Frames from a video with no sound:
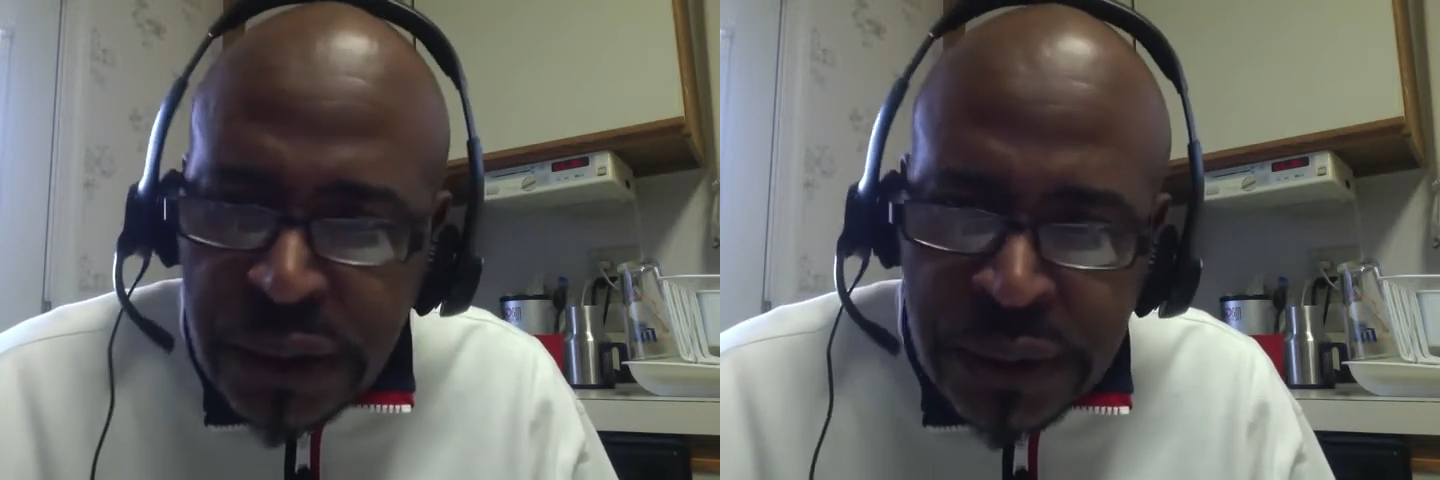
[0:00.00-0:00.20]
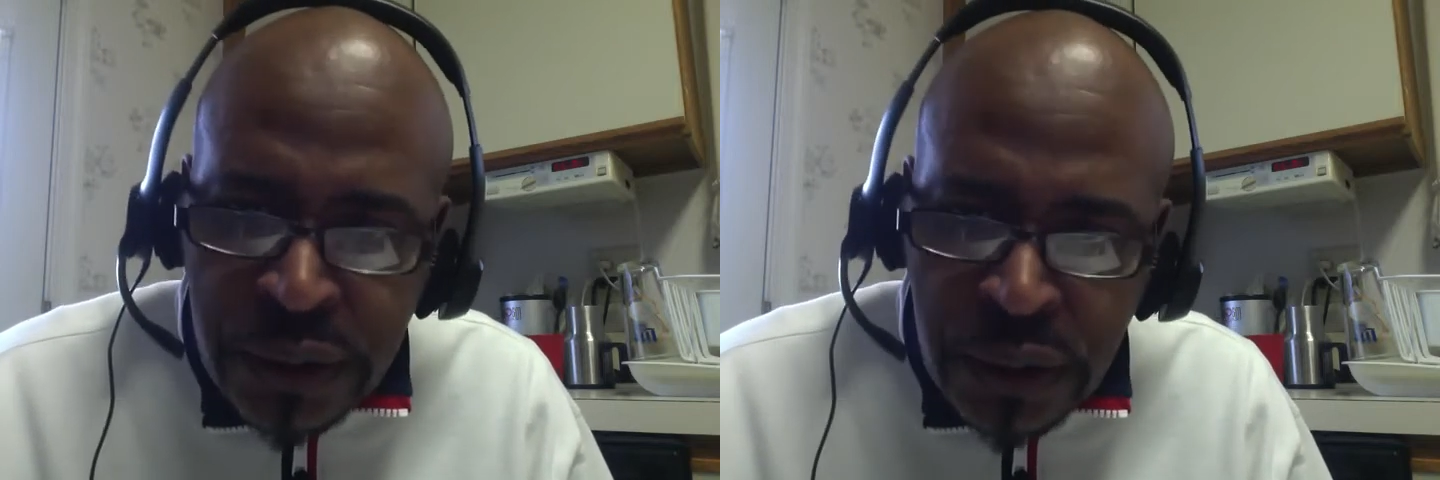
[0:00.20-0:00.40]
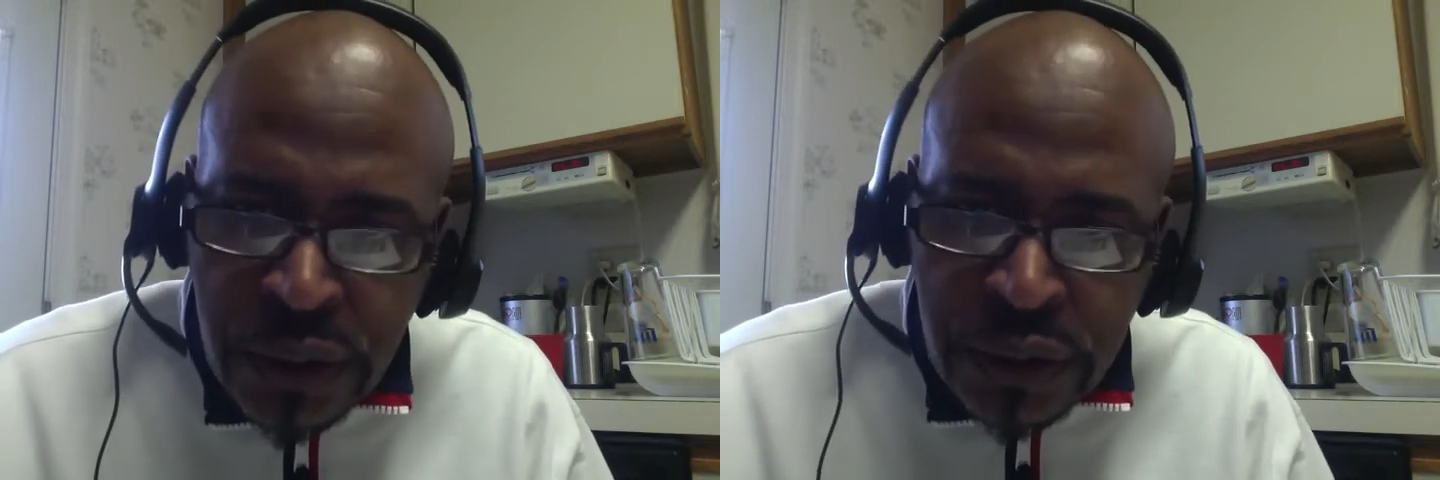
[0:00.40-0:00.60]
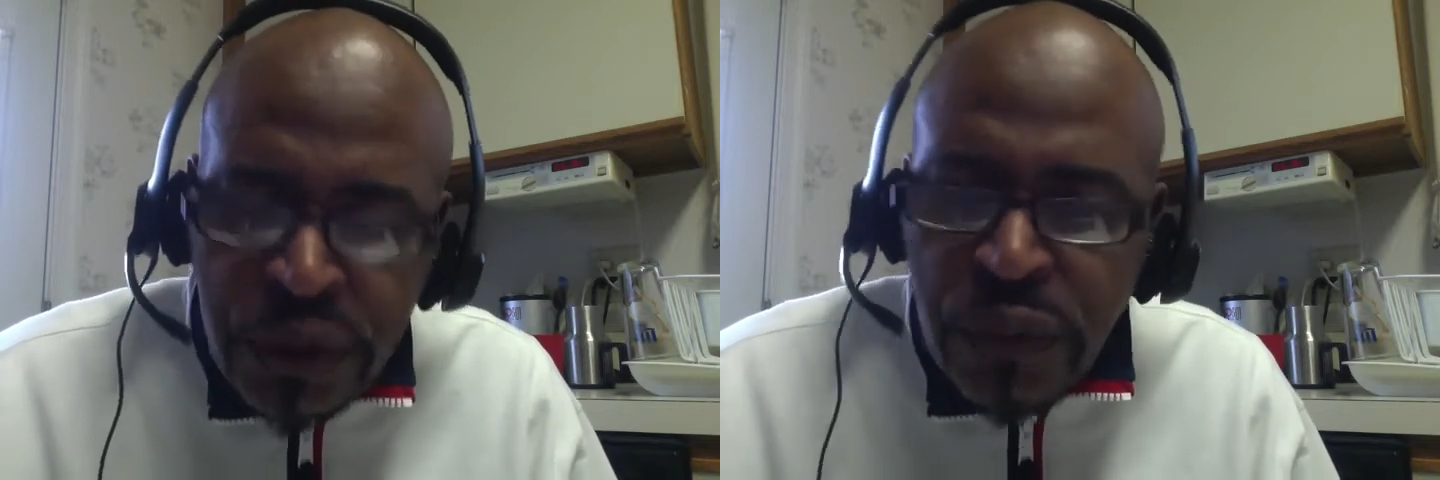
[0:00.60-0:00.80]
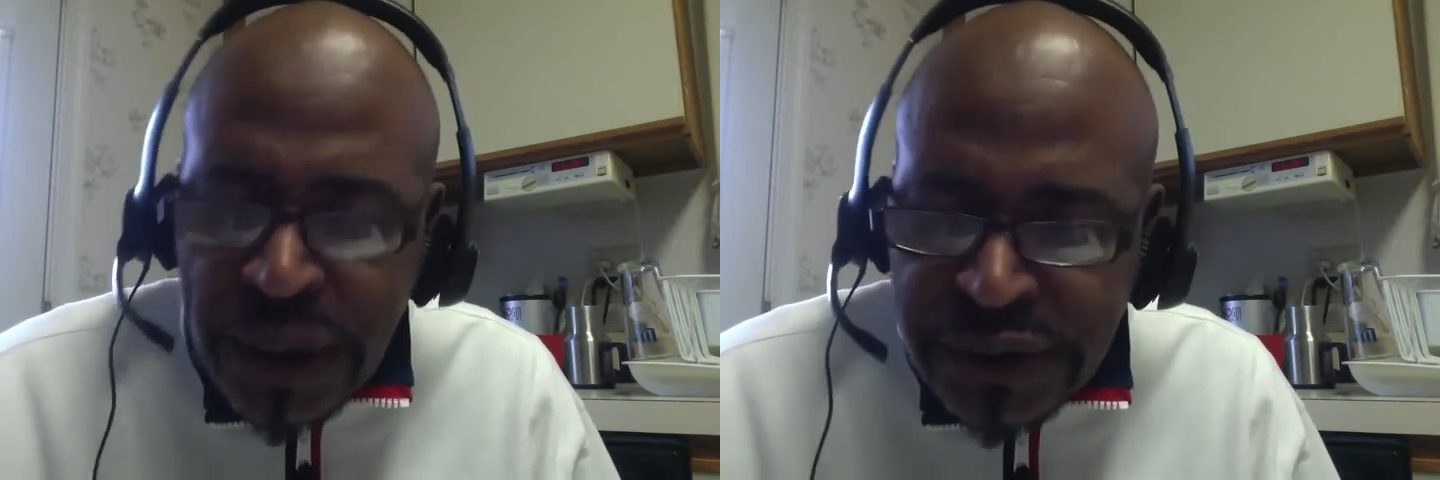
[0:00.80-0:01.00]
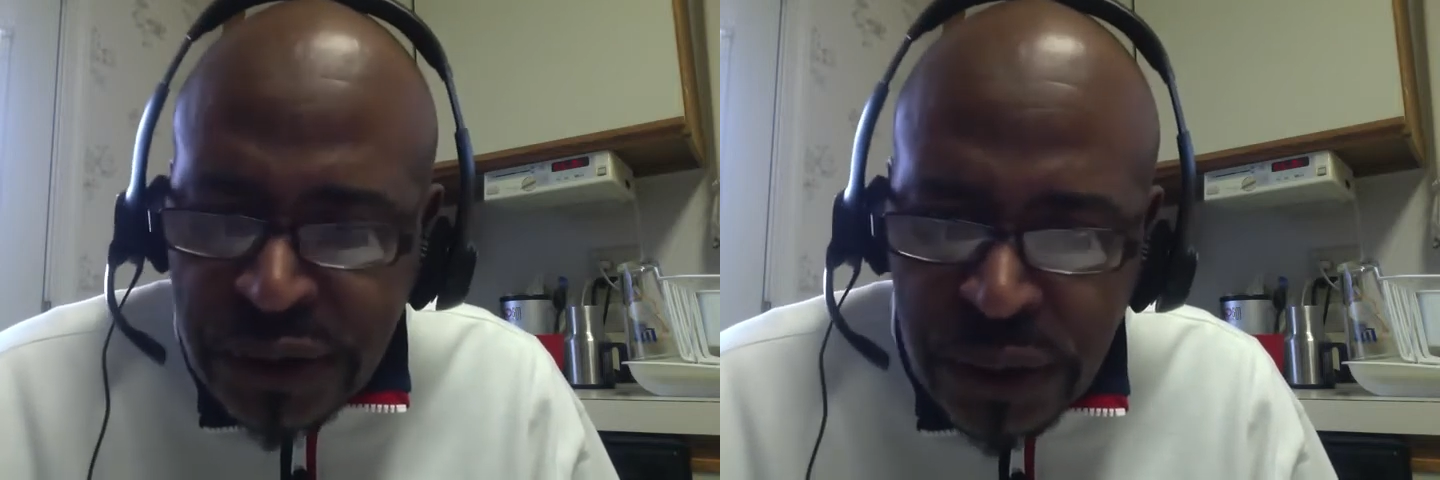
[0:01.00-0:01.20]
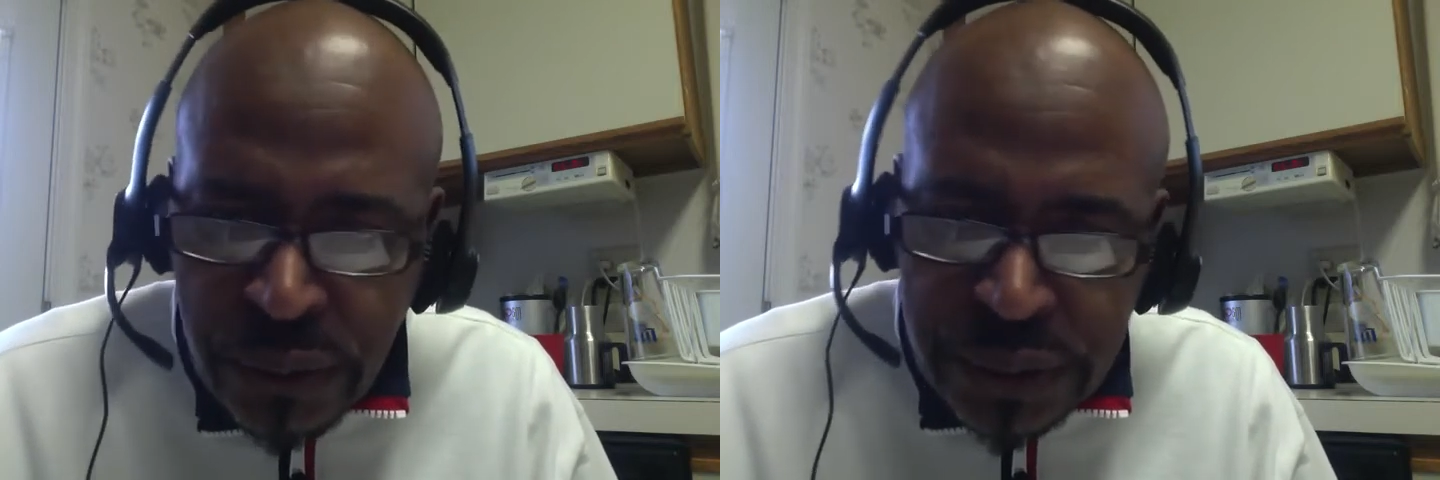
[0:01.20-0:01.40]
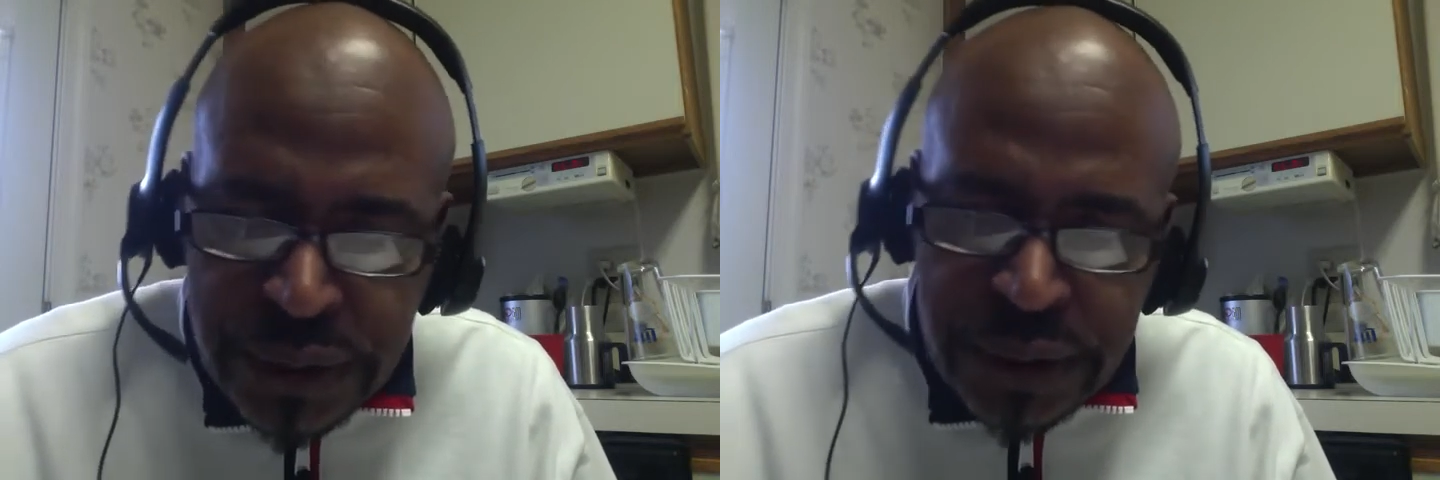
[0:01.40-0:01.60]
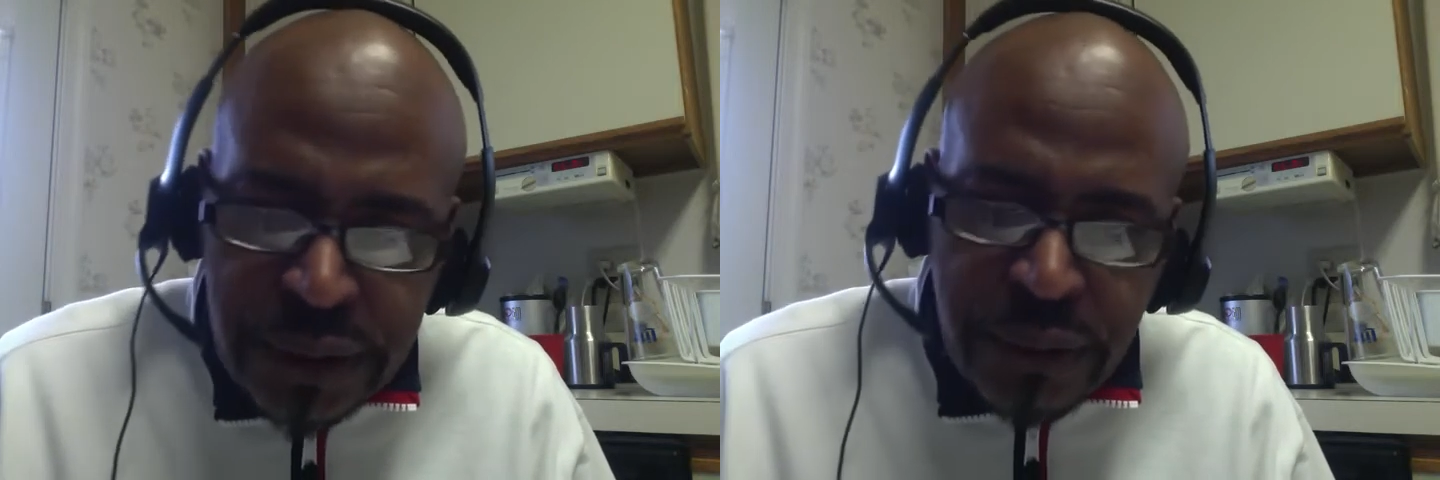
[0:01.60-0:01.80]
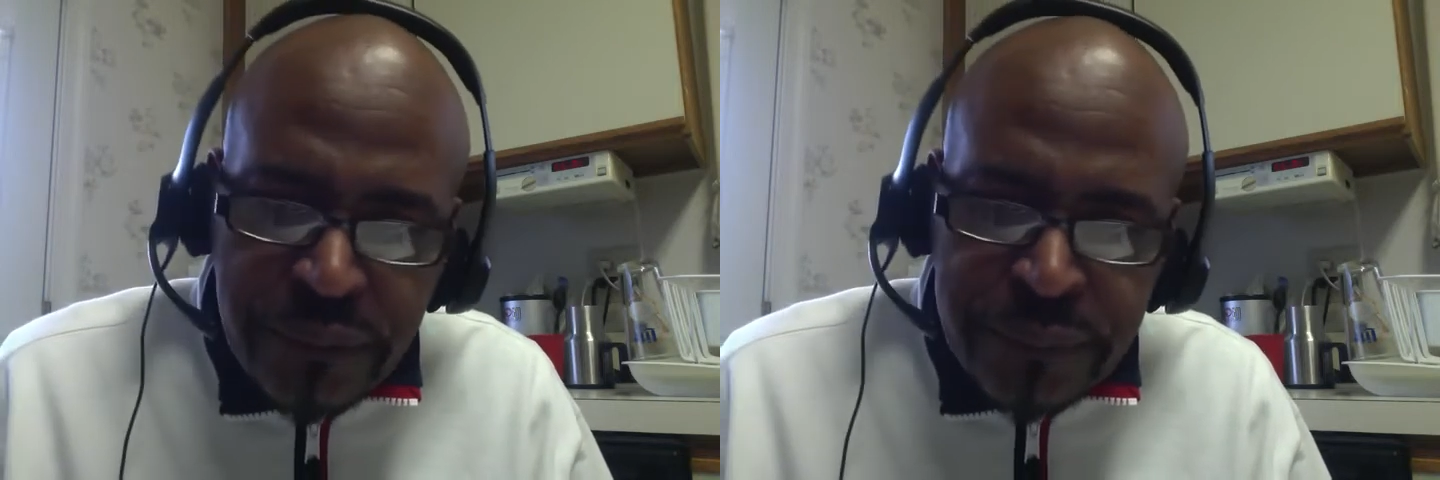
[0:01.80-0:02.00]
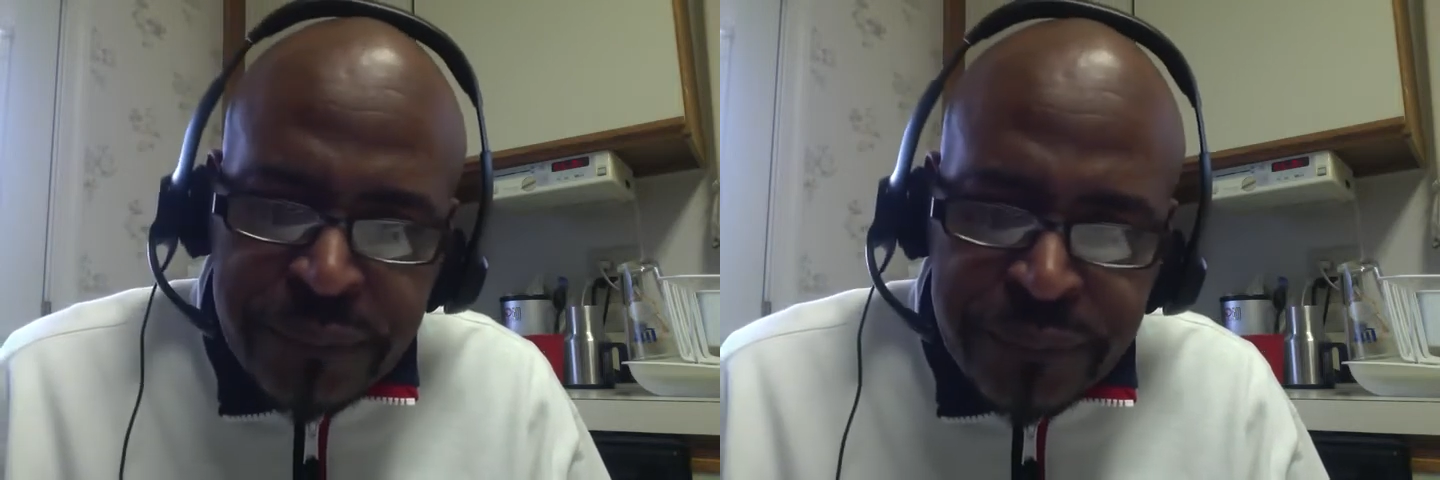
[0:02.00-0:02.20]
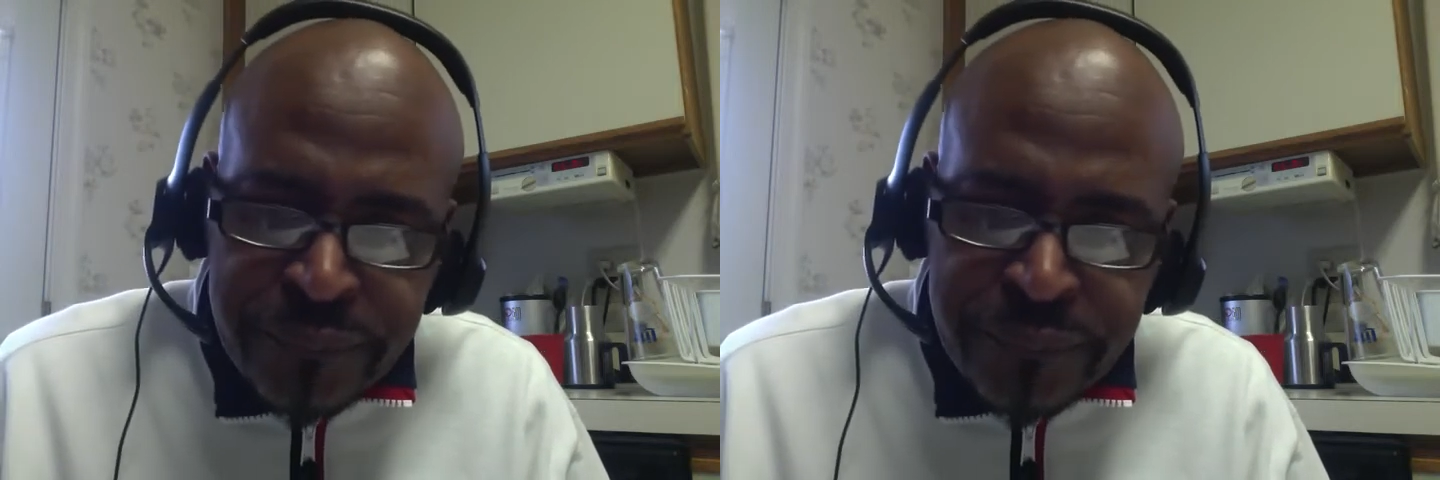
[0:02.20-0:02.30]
tax rebates that we received